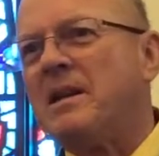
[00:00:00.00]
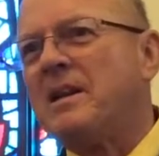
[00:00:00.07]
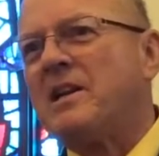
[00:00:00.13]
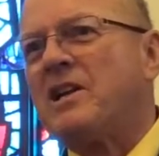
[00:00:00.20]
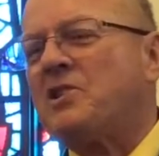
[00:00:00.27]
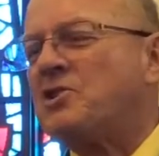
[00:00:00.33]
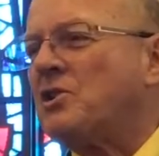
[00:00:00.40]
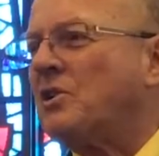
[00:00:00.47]

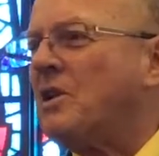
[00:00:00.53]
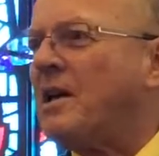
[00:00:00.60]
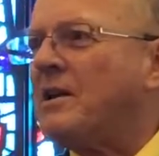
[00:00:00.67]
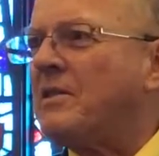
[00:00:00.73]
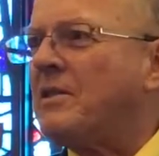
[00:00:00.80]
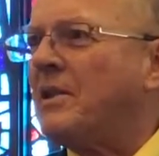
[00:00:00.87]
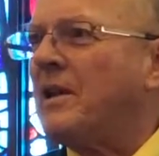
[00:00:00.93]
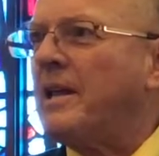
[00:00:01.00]
catch a lot
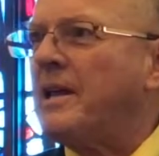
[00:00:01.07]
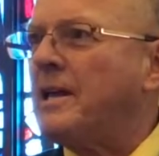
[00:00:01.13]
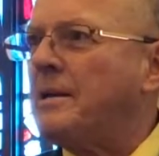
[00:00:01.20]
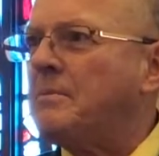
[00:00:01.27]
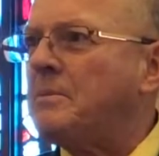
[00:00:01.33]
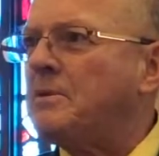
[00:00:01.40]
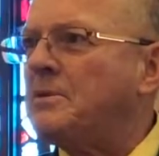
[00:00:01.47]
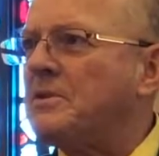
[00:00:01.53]
of the
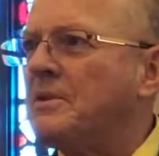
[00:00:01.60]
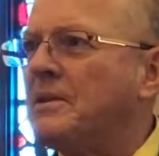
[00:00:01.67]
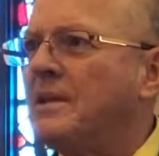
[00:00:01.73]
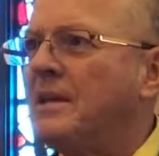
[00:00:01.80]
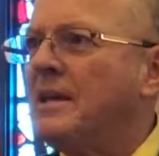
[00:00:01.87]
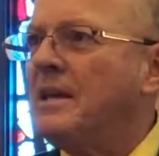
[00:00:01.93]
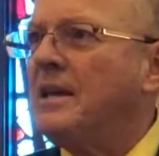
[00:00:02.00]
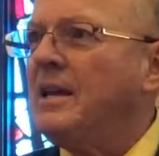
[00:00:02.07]
lambs,
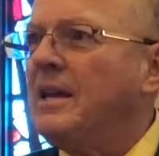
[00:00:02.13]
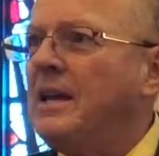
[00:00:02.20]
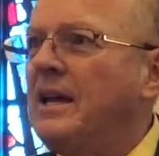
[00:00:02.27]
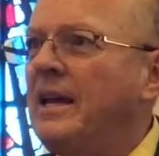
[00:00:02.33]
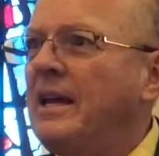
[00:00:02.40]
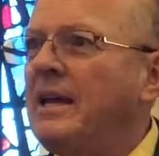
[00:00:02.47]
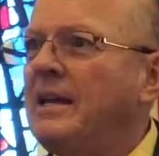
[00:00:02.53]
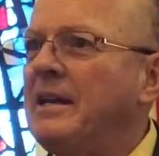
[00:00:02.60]

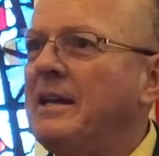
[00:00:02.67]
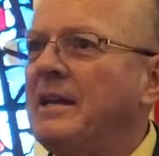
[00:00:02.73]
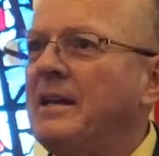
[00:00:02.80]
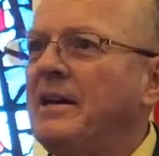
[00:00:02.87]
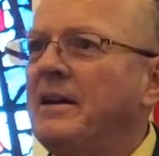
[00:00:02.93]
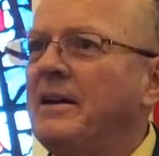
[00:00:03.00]
and